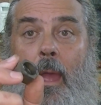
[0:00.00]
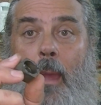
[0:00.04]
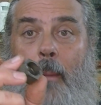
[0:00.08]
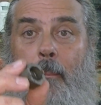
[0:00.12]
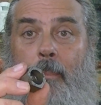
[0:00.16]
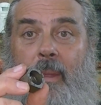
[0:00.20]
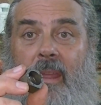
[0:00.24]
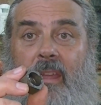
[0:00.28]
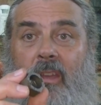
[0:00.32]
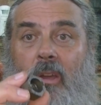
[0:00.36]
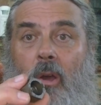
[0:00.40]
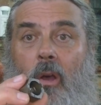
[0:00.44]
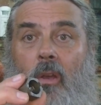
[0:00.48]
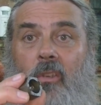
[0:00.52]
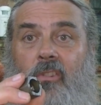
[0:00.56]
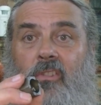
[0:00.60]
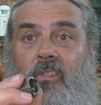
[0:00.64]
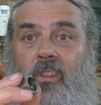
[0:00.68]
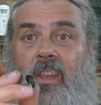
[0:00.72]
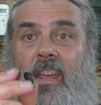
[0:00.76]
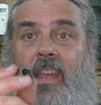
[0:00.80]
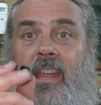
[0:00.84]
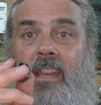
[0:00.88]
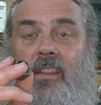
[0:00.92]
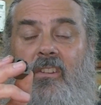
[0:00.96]

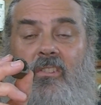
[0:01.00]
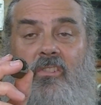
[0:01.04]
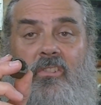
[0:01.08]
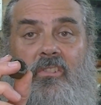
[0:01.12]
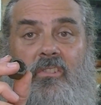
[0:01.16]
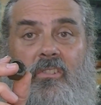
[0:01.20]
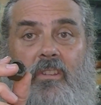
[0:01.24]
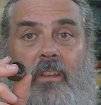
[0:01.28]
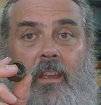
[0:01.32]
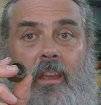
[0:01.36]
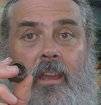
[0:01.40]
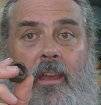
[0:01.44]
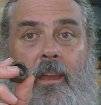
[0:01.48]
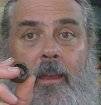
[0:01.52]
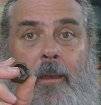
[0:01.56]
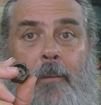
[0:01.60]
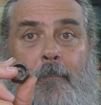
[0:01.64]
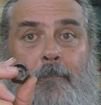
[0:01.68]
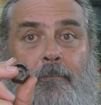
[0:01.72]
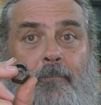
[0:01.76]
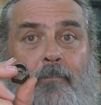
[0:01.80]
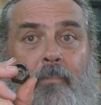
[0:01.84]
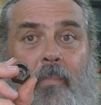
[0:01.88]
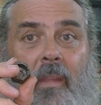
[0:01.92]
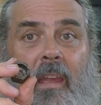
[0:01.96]
because it's
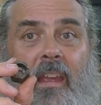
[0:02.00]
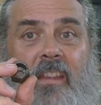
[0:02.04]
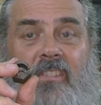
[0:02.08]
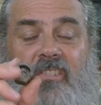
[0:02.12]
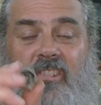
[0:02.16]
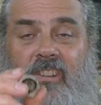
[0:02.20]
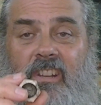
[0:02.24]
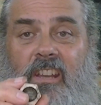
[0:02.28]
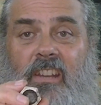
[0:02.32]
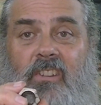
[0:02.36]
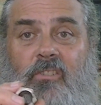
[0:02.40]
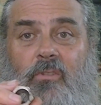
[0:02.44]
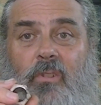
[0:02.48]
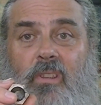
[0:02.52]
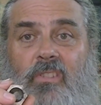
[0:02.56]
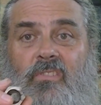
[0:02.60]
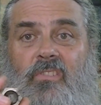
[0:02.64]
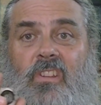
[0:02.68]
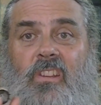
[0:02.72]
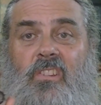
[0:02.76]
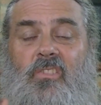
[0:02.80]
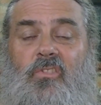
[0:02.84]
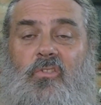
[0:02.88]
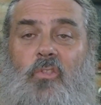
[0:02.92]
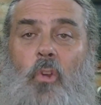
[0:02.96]
an
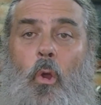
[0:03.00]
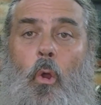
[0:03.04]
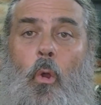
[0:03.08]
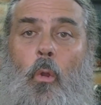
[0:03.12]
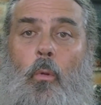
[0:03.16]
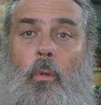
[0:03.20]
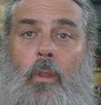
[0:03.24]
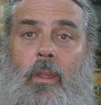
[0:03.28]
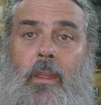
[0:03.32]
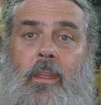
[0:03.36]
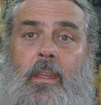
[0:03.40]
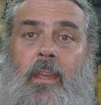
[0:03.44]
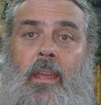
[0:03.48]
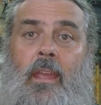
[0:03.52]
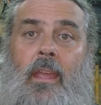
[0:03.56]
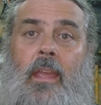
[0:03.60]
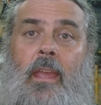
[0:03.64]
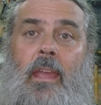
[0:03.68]
interesting story